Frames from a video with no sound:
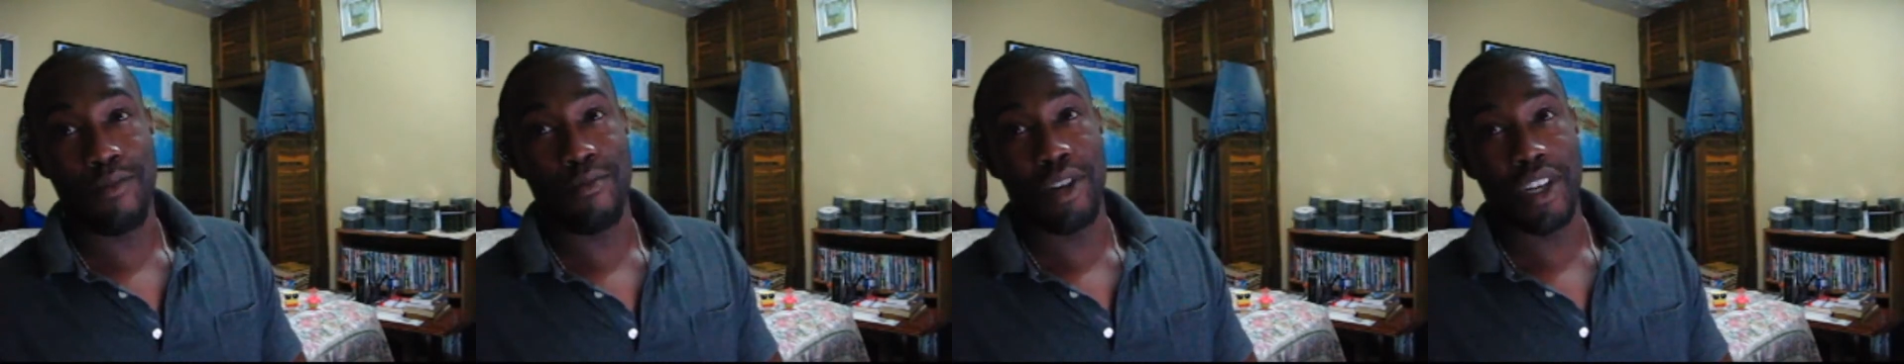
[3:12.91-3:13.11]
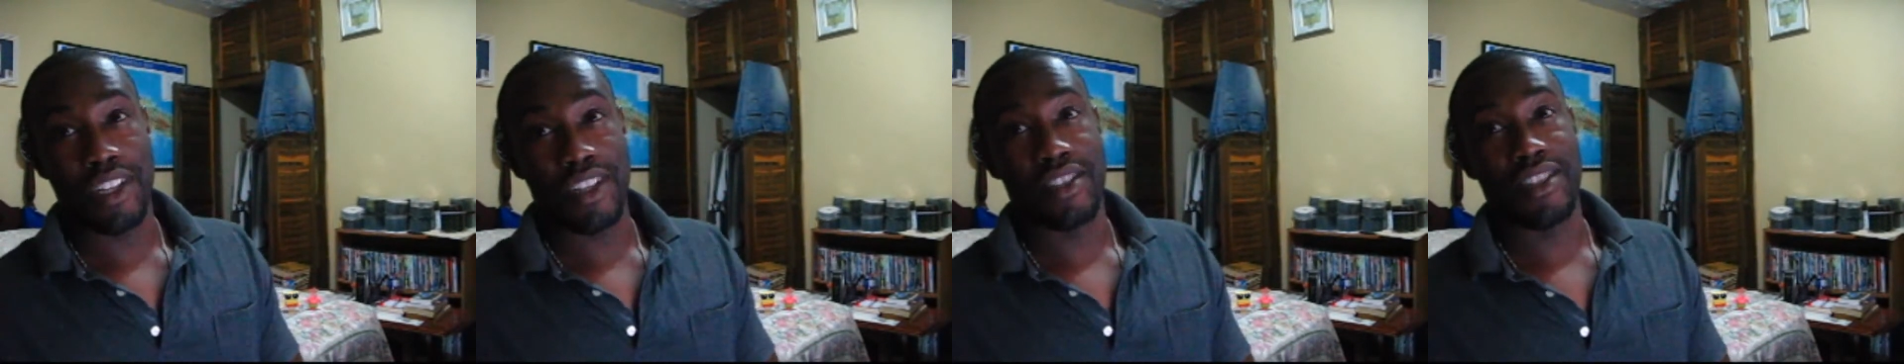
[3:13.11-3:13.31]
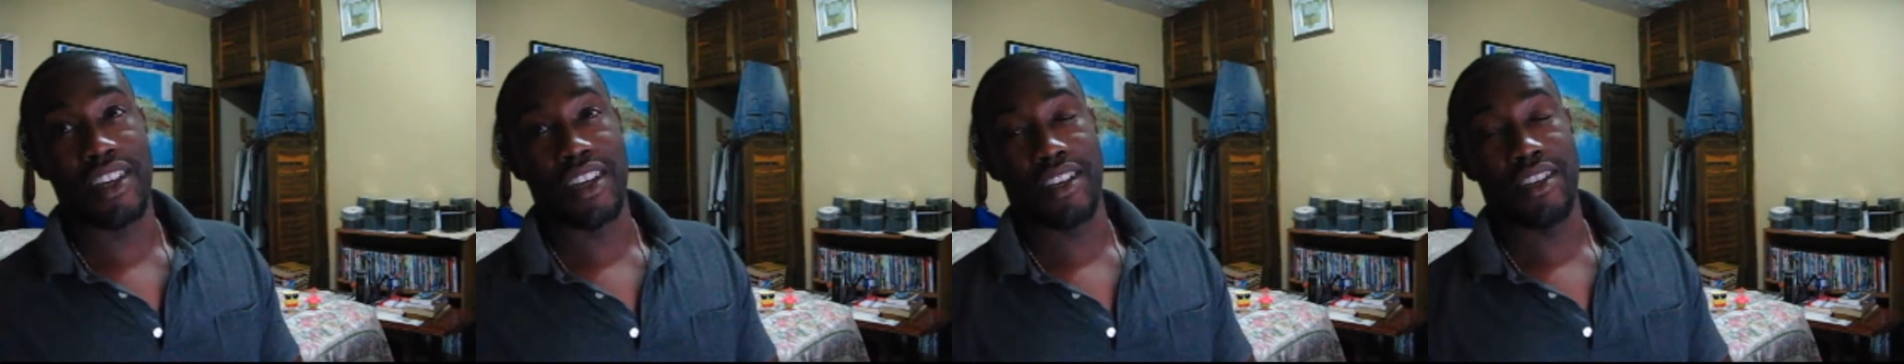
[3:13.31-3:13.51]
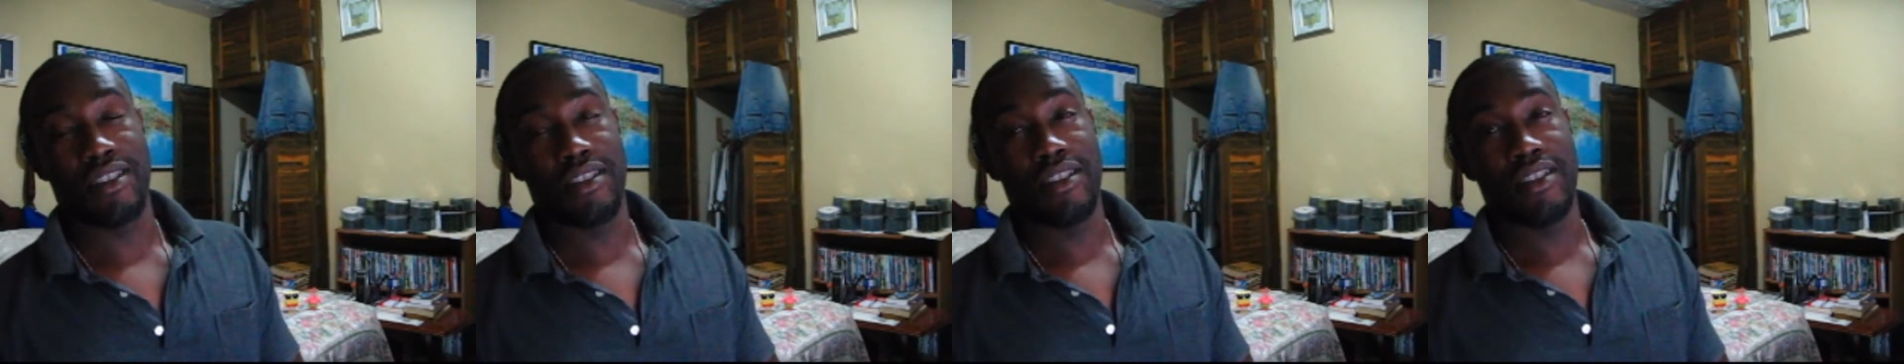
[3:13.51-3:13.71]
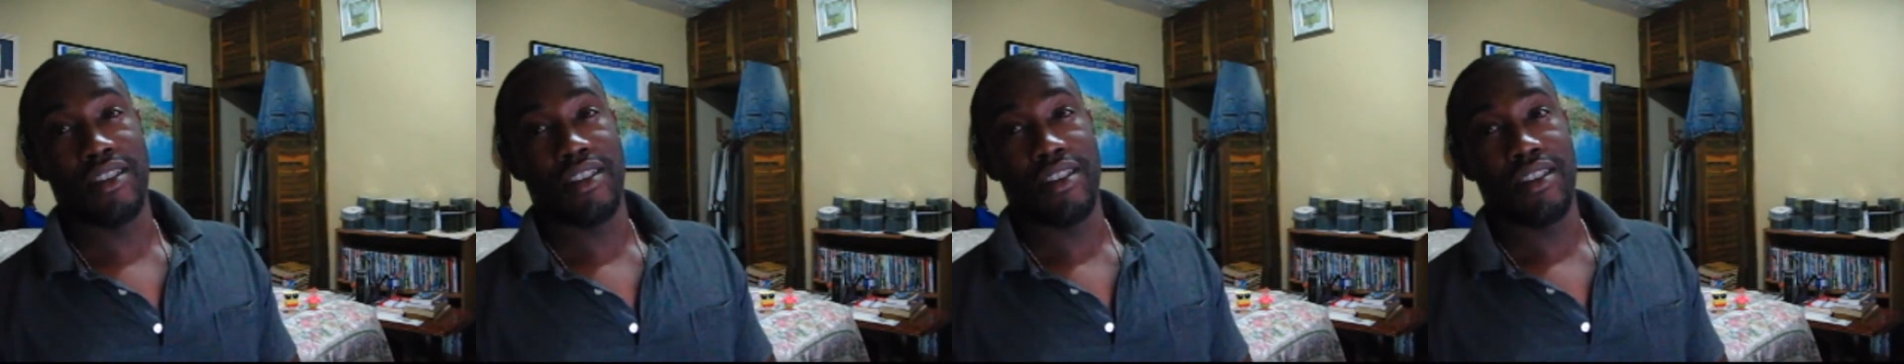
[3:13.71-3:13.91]
the man say.
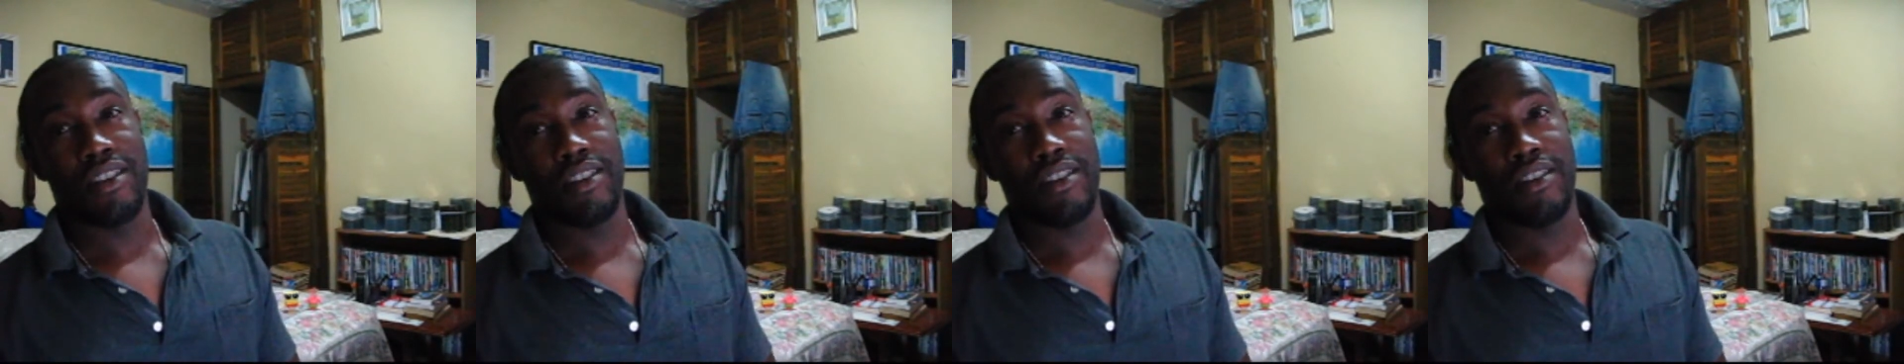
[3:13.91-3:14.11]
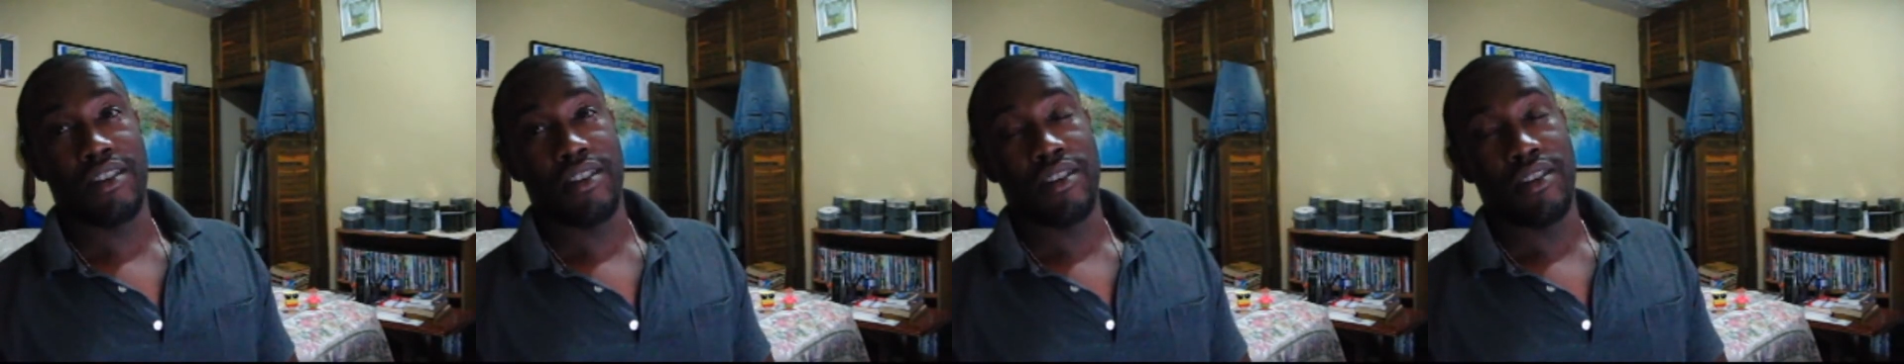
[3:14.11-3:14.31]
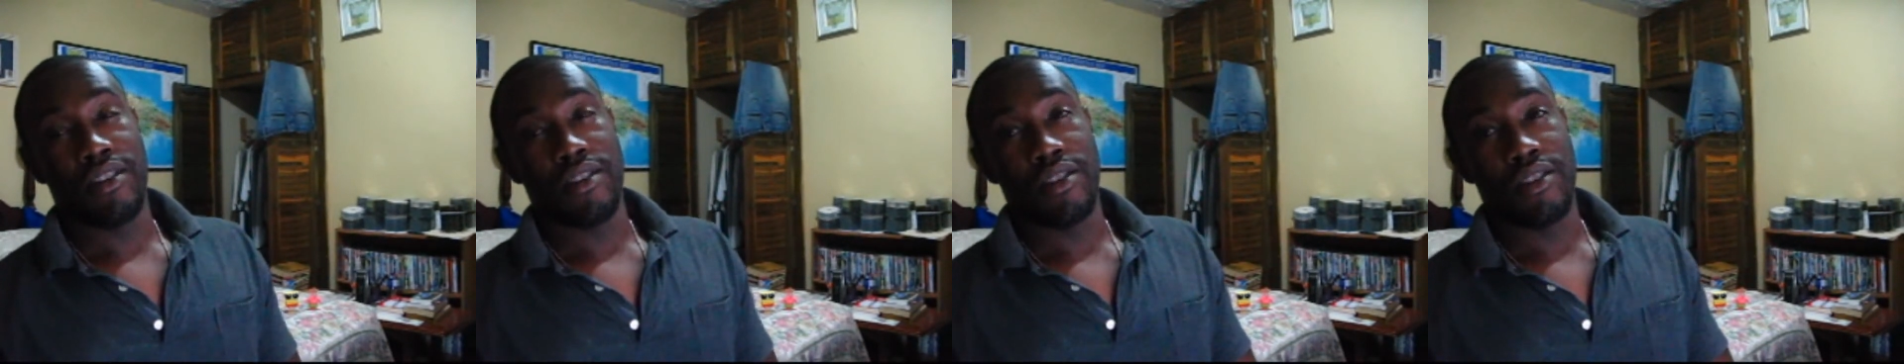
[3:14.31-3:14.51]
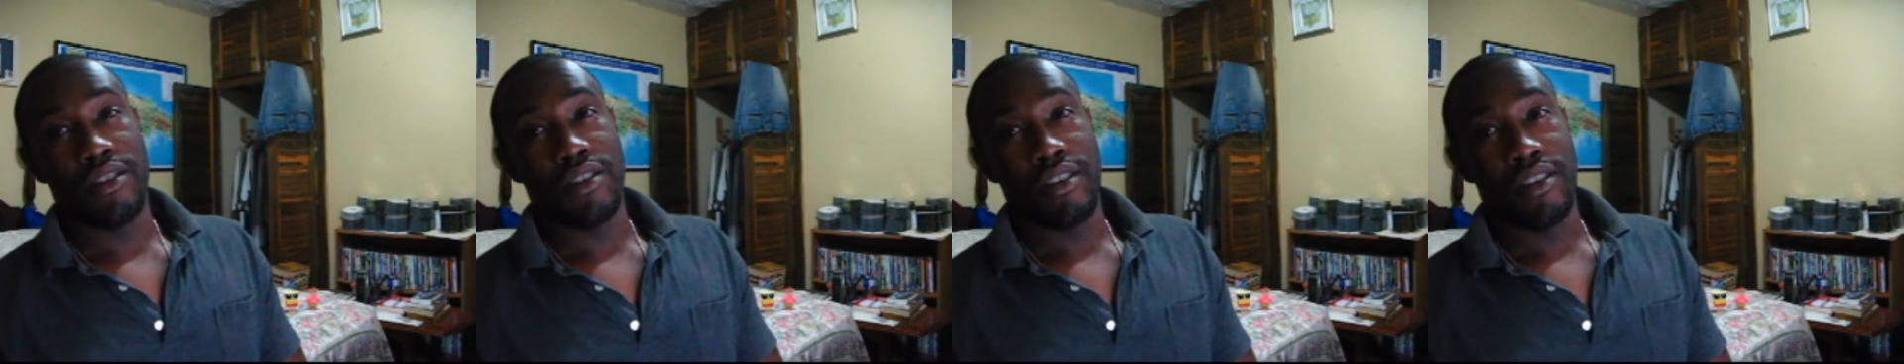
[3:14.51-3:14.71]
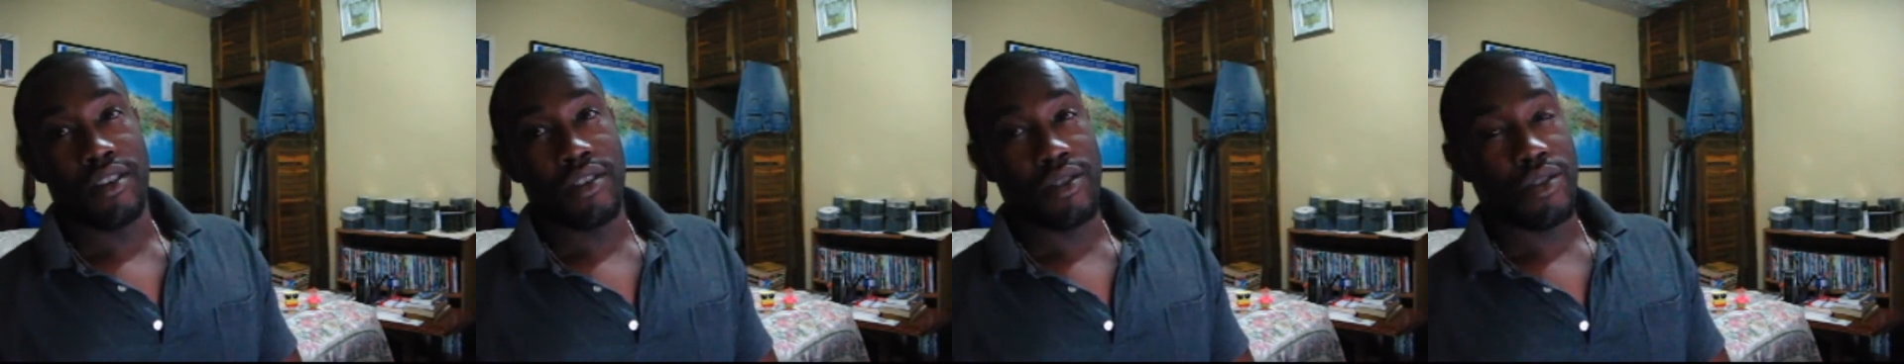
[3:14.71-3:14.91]

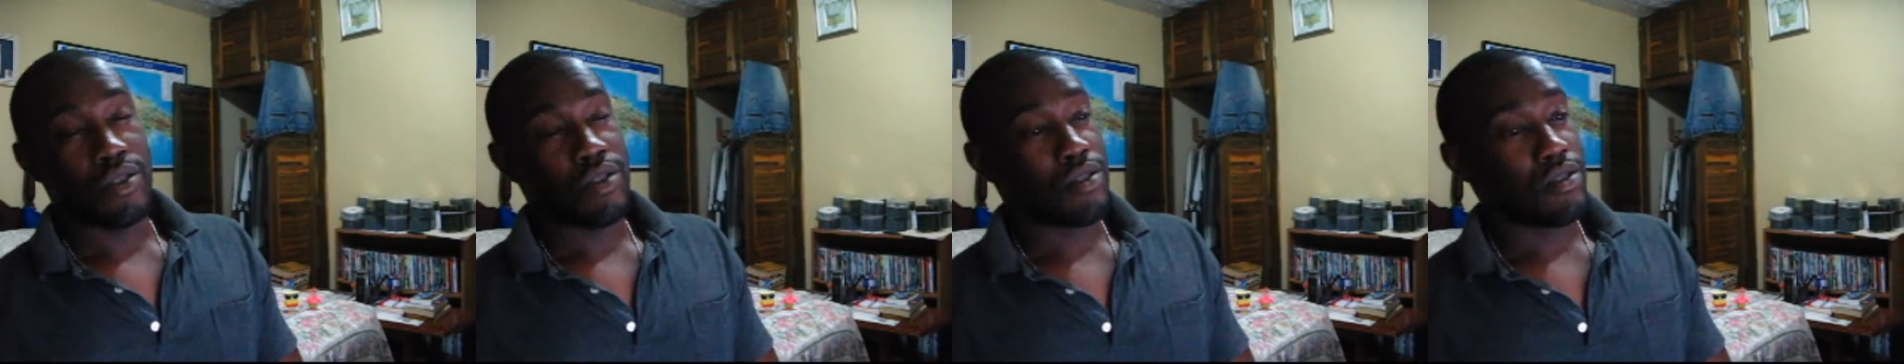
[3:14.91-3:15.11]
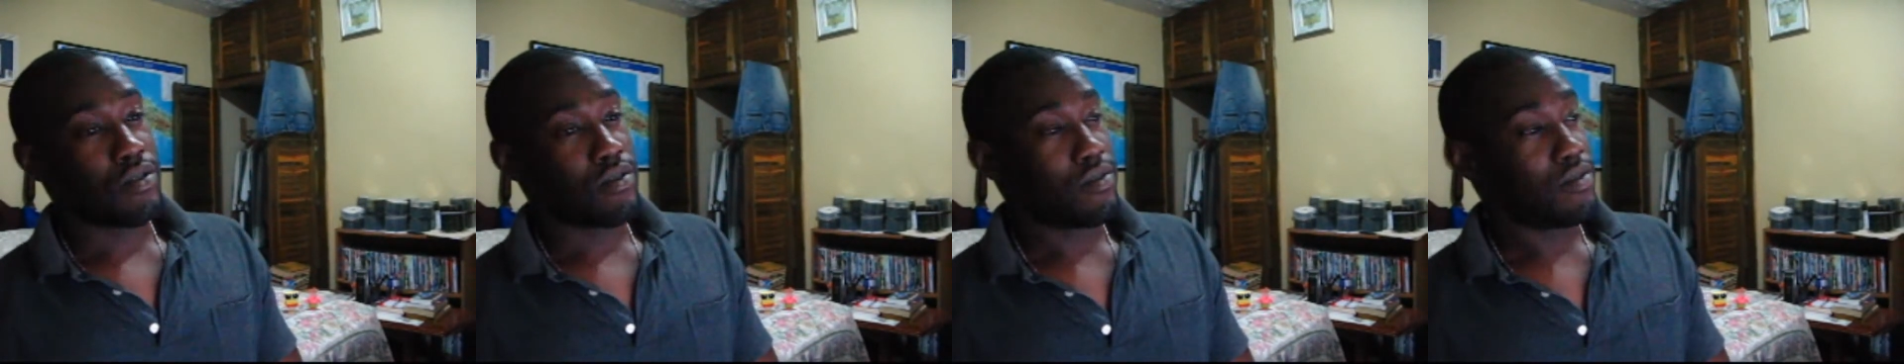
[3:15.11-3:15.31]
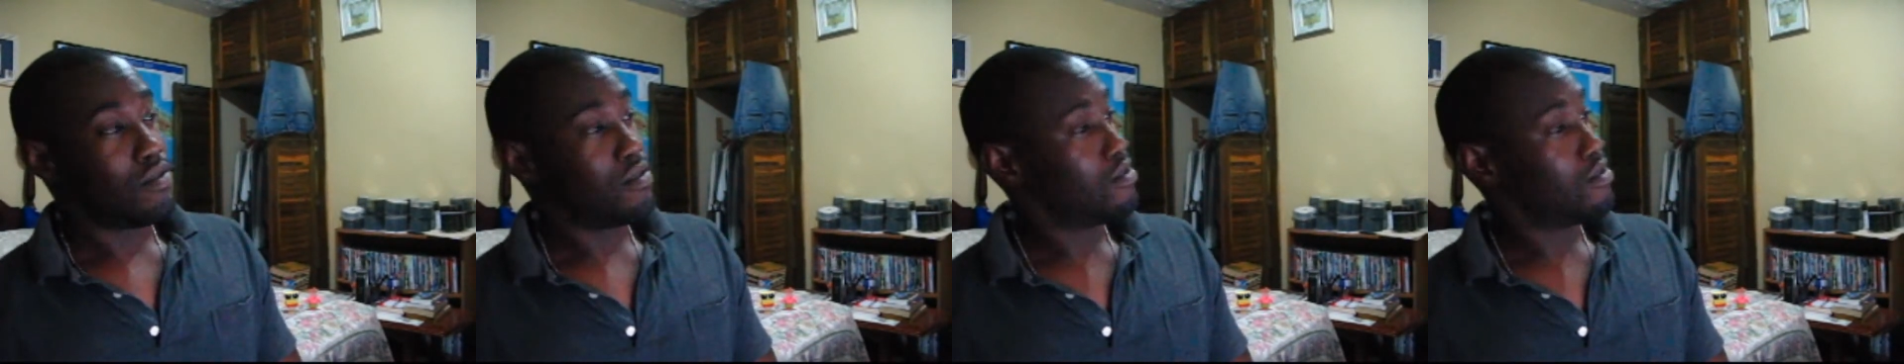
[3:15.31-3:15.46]
So